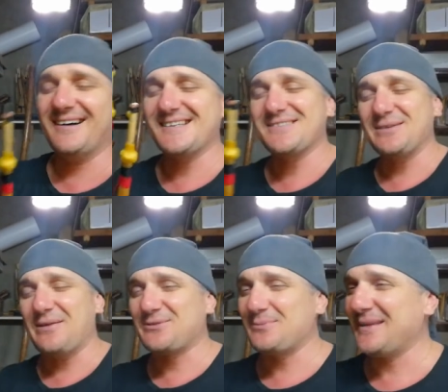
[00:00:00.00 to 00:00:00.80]
I still
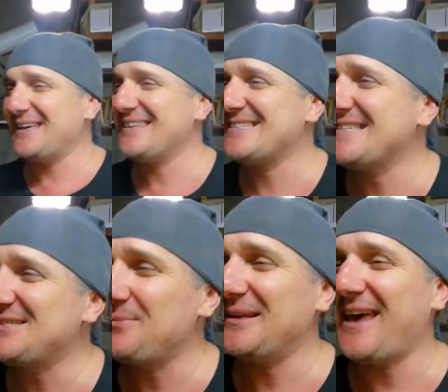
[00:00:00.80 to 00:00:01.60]
love to play this
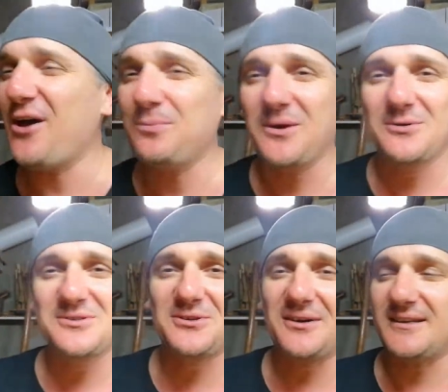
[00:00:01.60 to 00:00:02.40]
instrument. I hope you
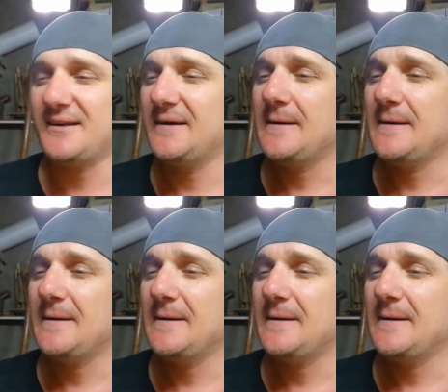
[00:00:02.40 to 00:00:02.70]
enjoy it.